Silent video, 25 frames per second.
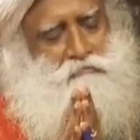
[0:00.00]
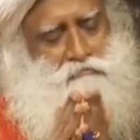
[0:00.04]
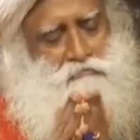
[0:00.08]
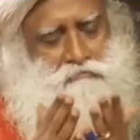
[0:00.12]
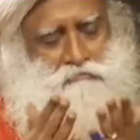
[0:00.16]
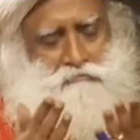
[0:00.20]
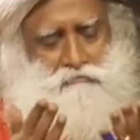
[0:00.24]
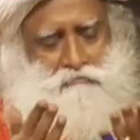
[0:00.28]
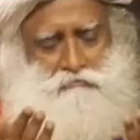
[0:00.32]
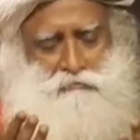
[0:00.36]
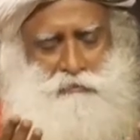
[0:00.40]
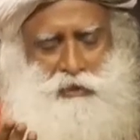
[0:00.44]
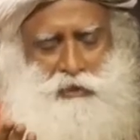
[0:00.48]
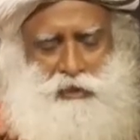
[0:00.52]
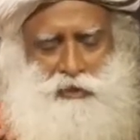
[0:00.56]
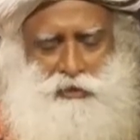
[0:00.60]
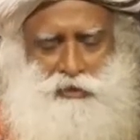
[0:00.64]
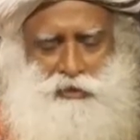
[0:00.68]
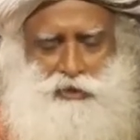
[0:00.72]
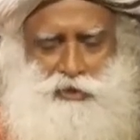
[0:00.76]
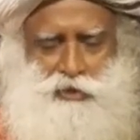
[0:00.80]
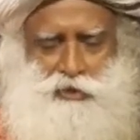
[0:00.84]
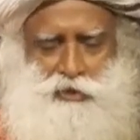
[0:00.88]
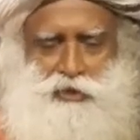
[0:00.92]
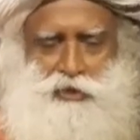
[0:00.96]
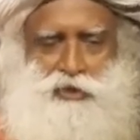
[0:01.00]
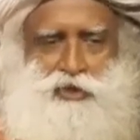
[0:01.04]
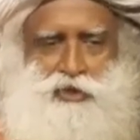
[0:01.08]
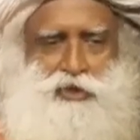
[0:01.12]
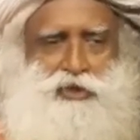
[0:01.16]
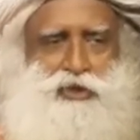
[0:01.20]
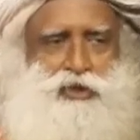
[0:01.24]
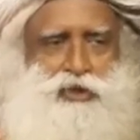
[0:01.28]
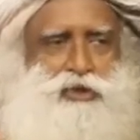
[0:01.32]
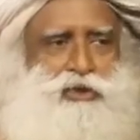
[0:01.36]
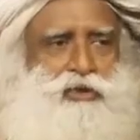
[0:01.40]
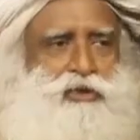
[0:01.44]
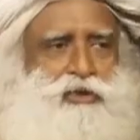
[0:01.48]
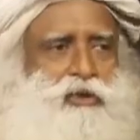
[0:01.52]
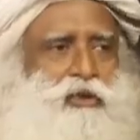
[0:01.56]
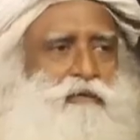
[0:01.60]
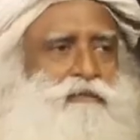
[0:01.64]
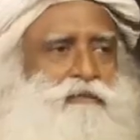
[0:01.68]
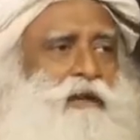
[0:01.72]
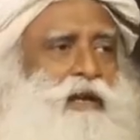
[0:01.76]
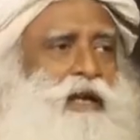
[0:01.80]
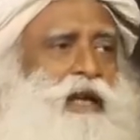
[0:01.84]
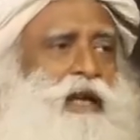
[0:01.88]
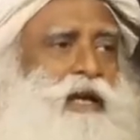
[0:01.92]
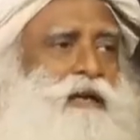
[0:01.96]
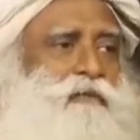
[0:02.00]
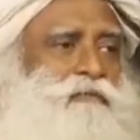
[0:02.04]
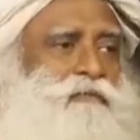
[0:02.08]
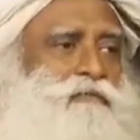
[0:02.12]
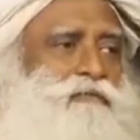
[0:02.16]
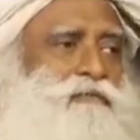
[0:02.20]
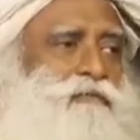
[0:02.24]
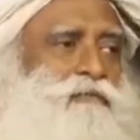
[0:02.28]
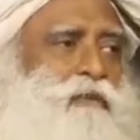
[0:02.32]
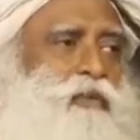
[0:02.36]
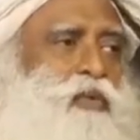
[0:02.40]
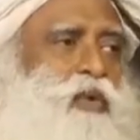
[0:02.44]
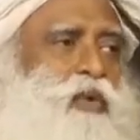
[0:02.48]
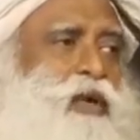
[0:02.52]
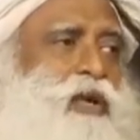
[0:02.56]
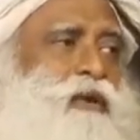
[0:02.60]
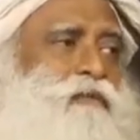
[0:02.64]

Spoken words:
that is the decision of a life for whatever